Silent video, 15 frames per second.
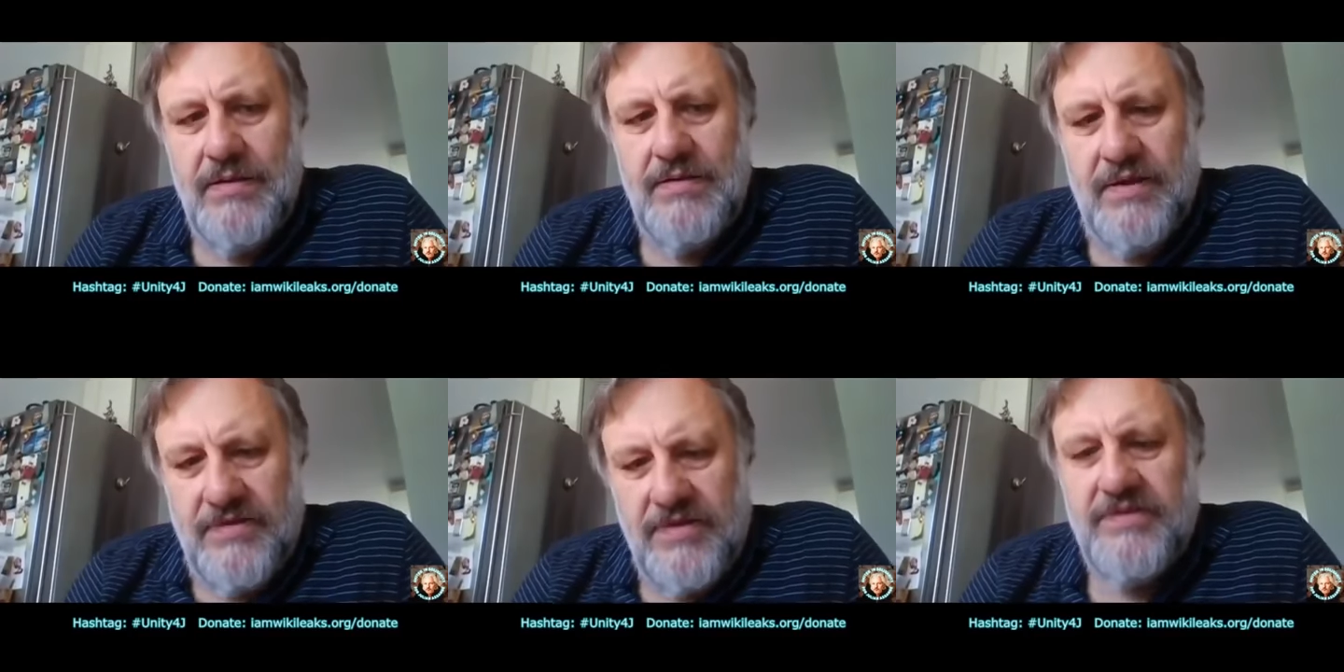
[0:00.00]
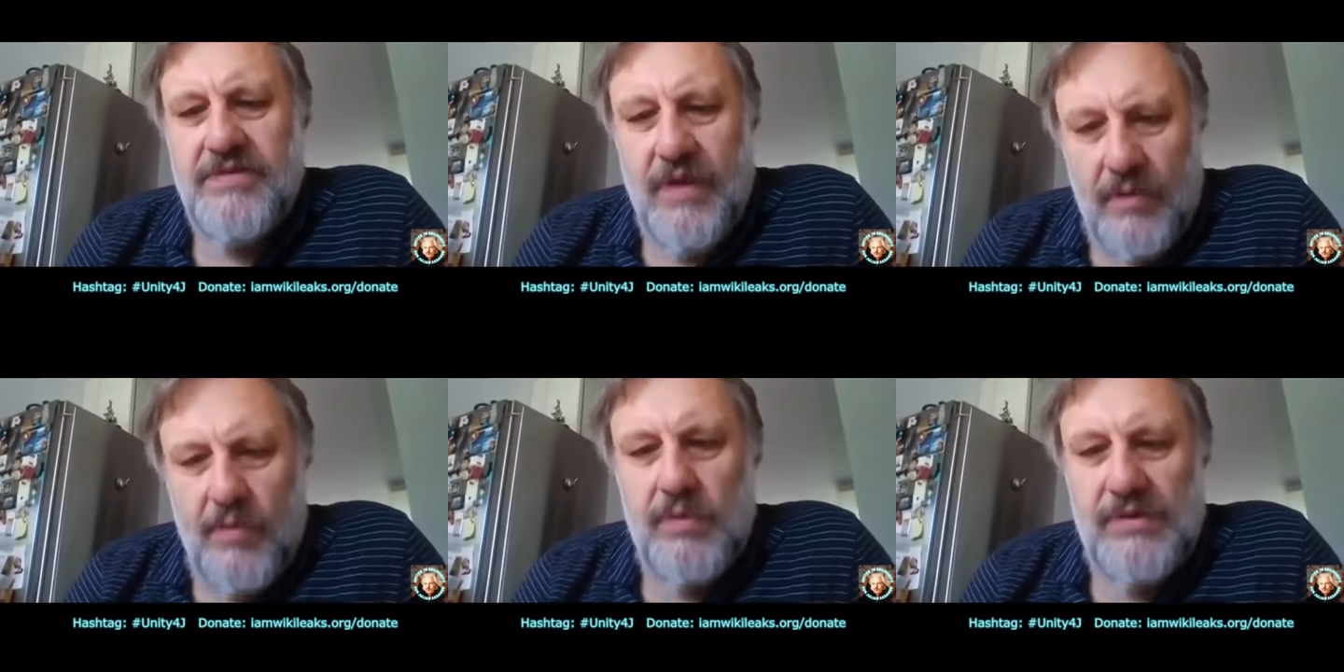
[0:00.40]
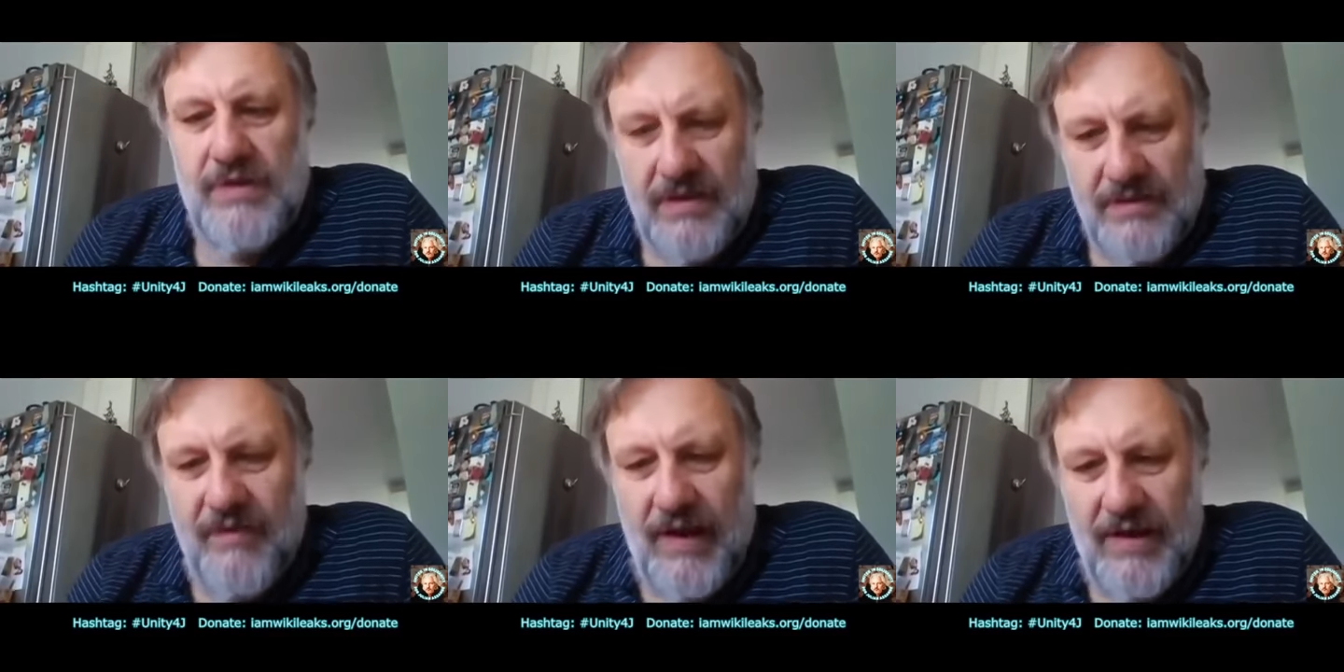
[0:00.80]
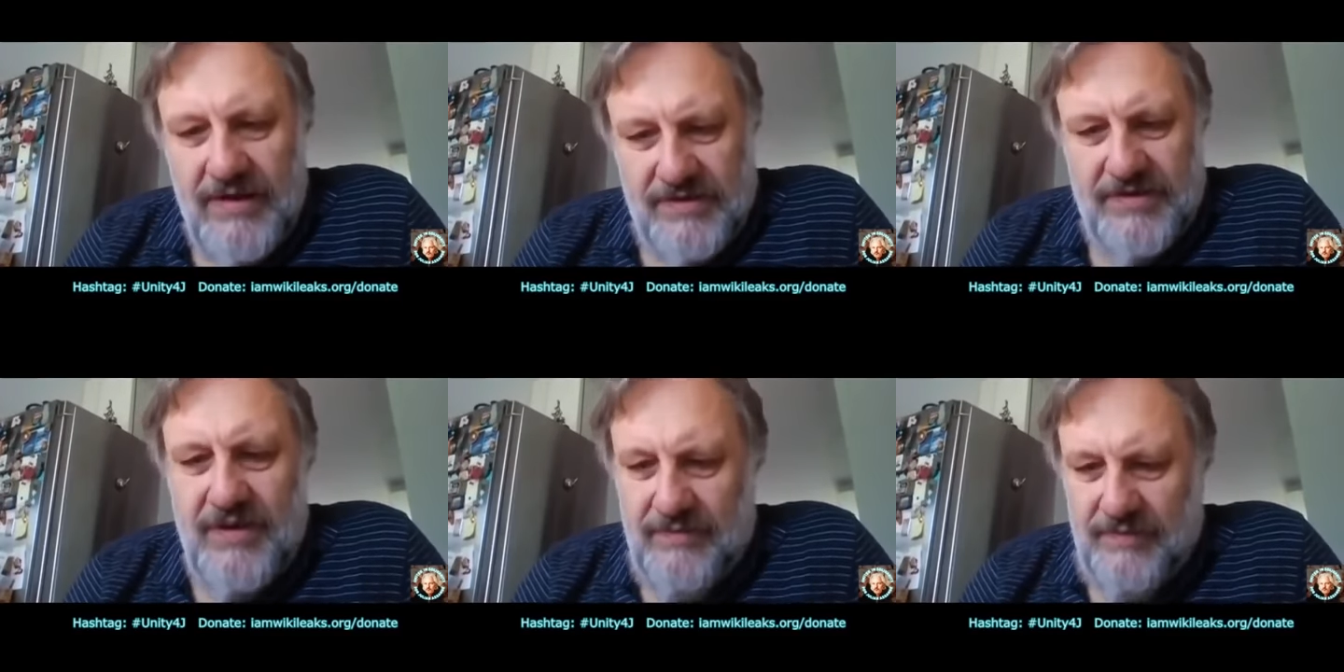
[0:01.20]
this is a good
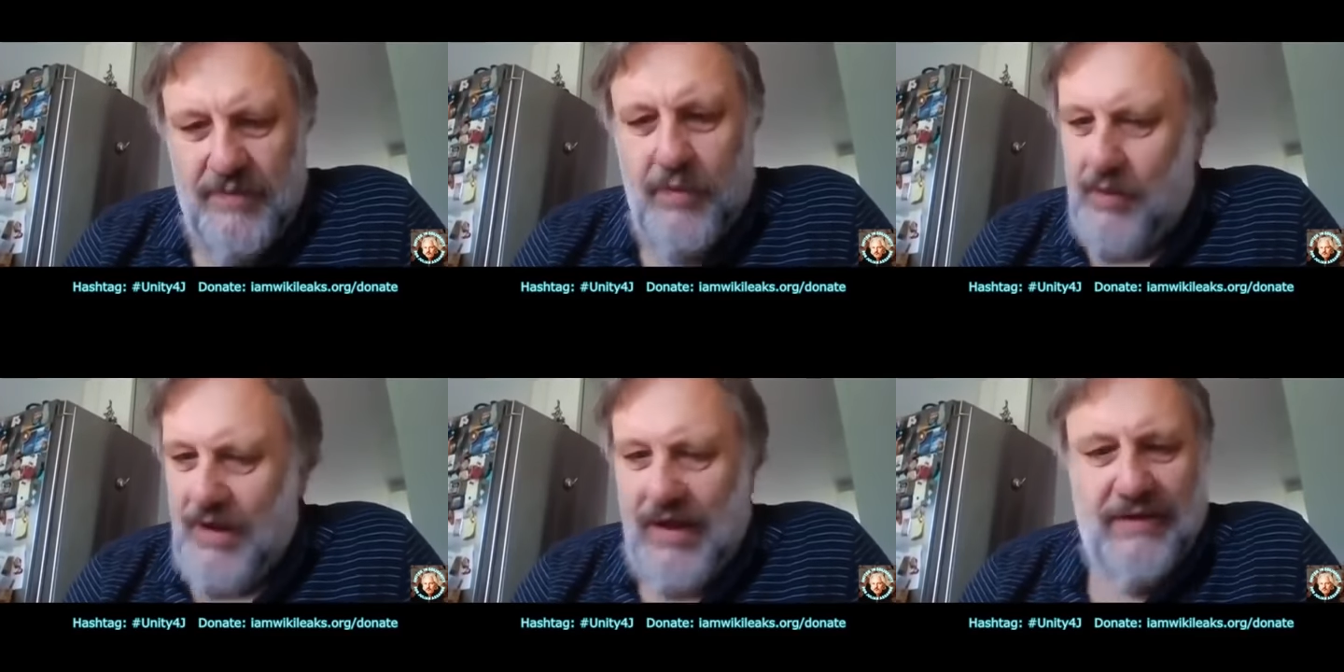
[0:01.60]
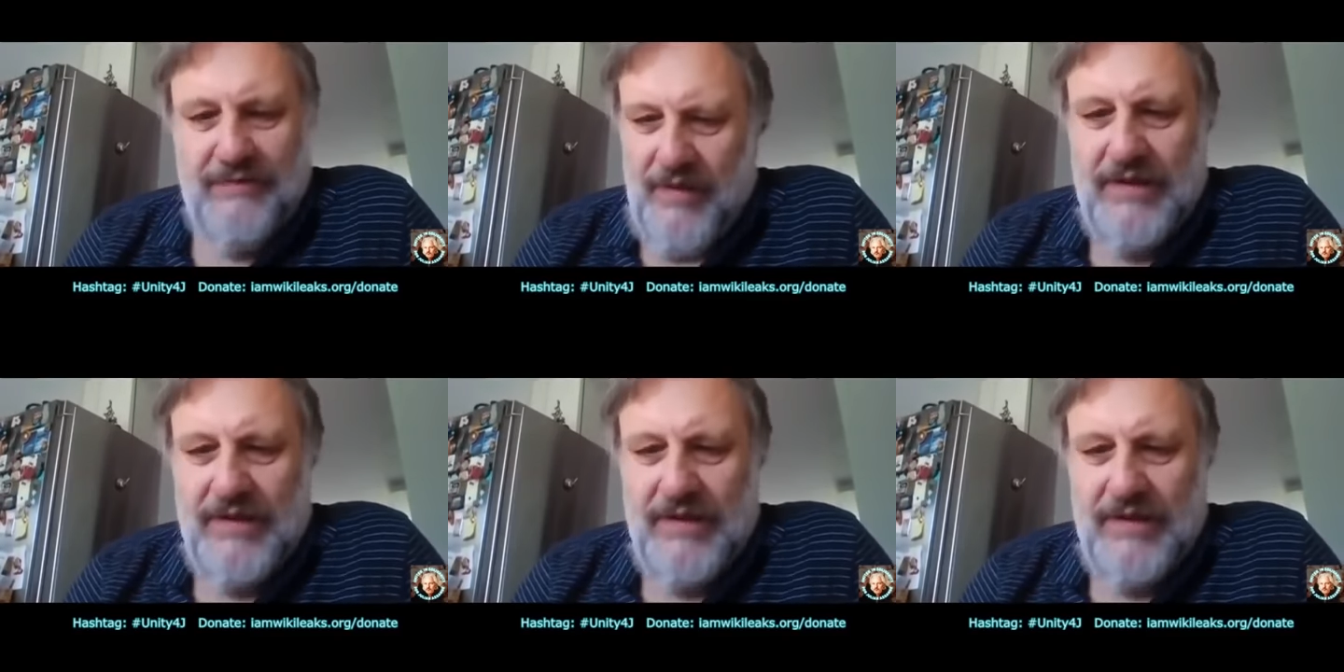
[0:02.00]
advice if you have,